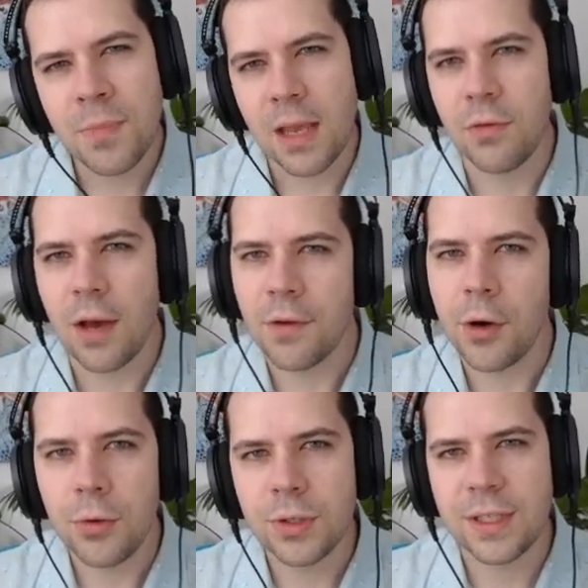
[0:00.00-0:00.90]
If you have a
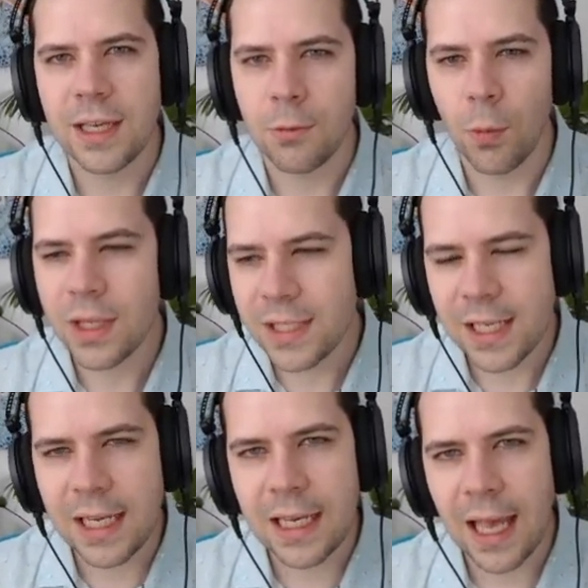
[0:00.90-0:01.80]
host in one
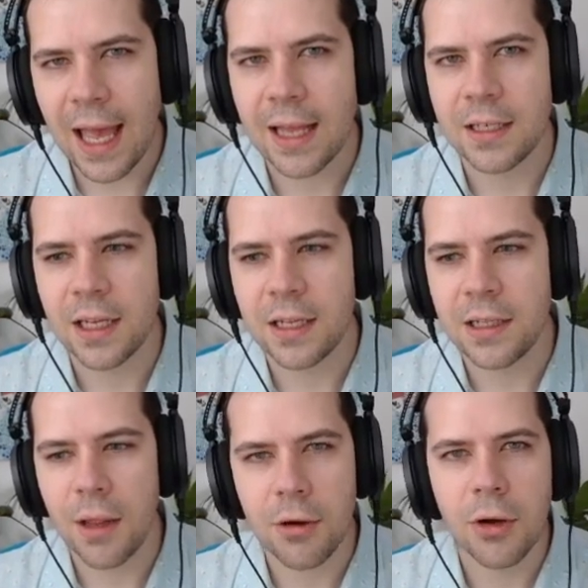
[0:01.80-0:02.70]
city and
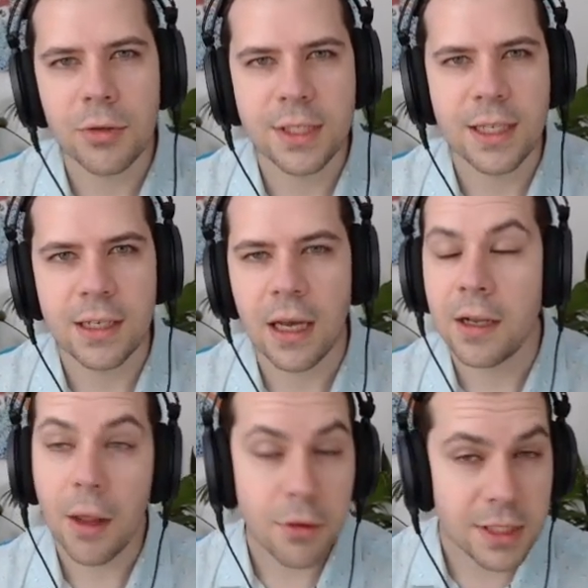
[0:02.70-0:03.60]
another host in
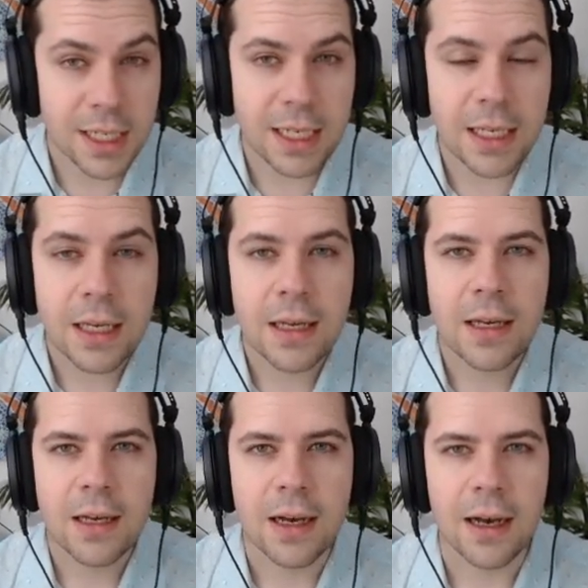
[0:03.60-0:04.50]
another city,
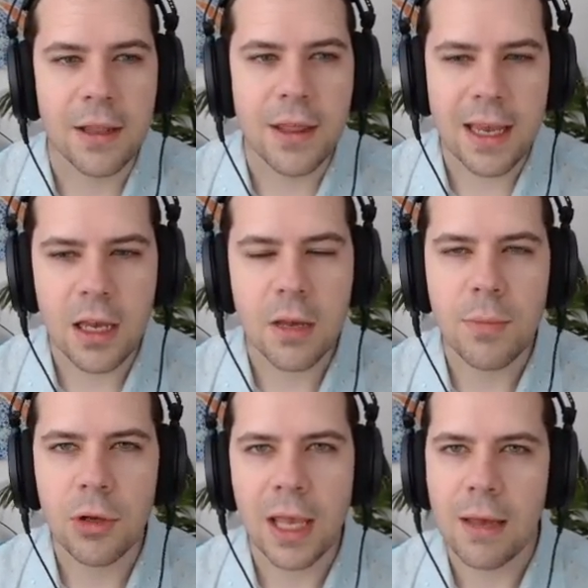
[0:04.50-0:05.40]
they can
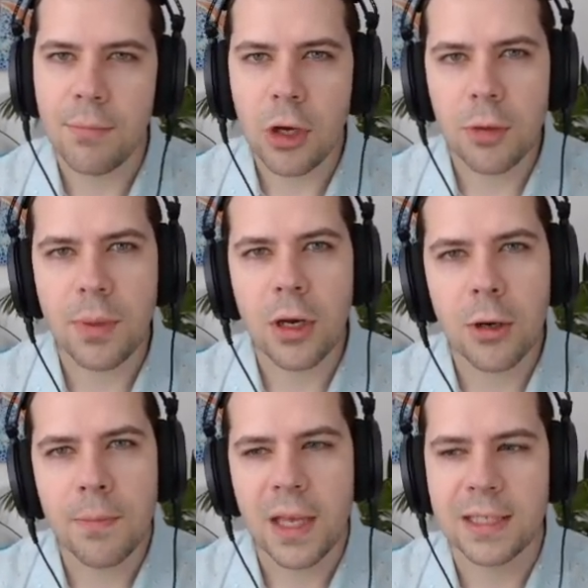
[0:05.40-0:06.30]
communicate peer-to-peer.